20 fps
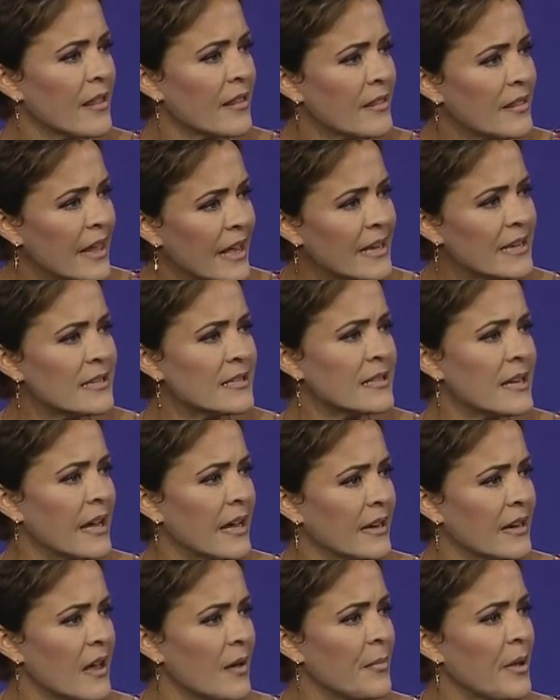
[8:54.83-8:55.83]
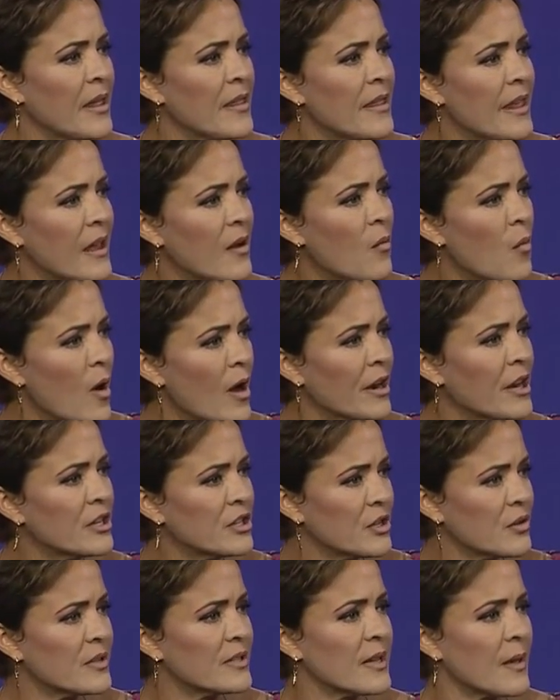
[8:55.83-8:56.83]
they stand up and they want to
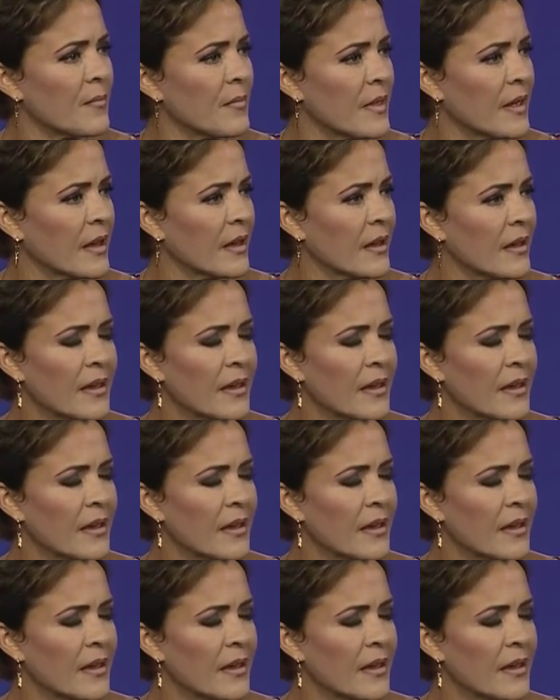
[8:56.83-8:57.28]
do something.